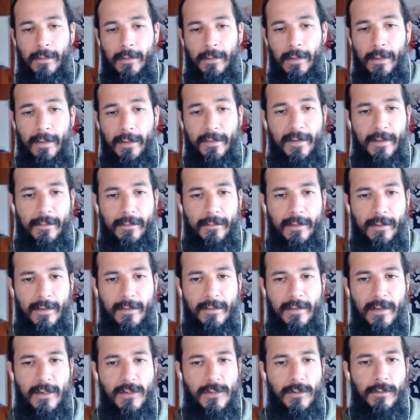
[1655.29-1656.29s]
Like I said, these
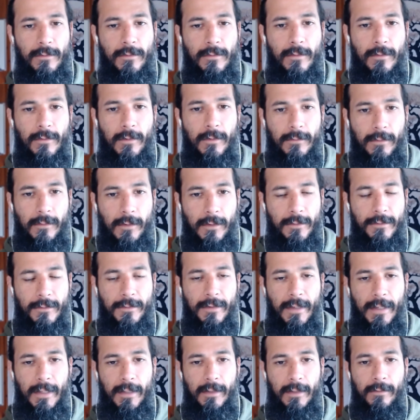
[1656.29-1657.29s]
sessions
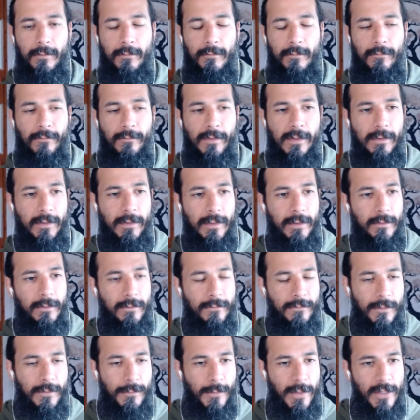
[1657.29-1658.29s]
contain very little
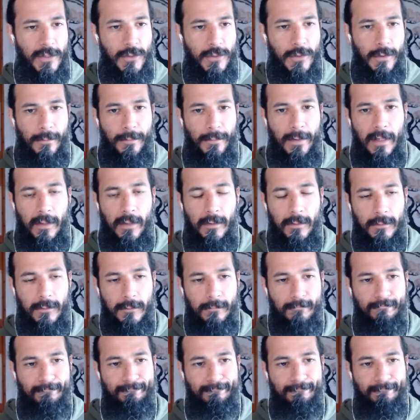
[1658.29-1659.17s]
information about